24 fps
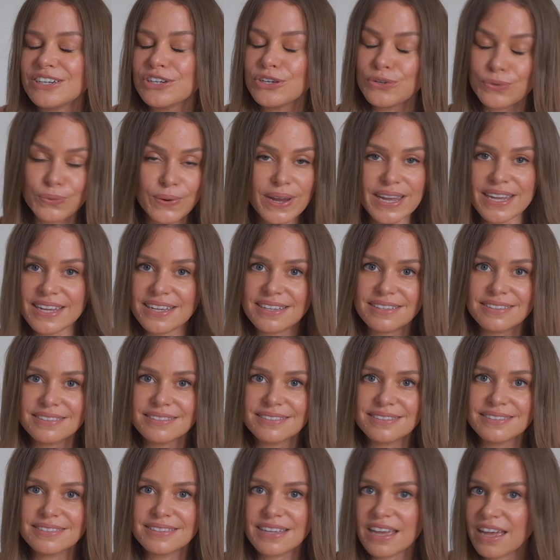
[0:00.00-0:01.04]
great
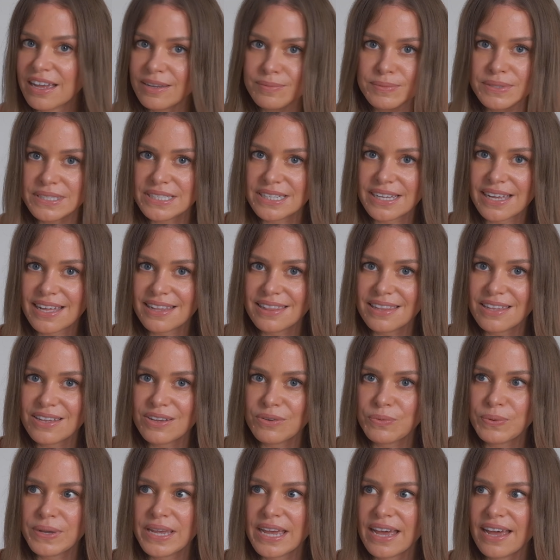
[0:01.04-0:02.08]
times together
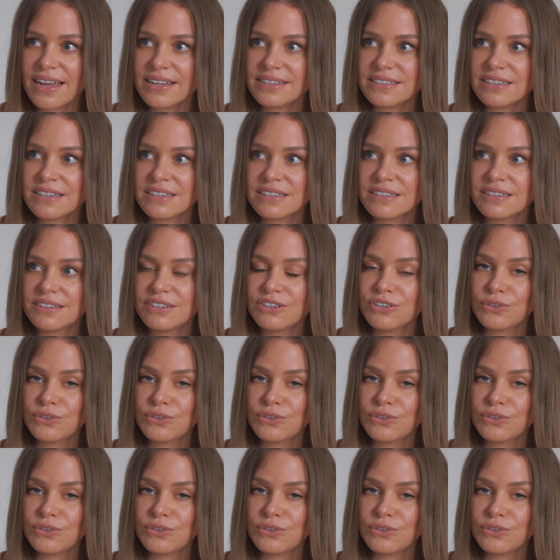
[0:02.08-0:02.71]
we had a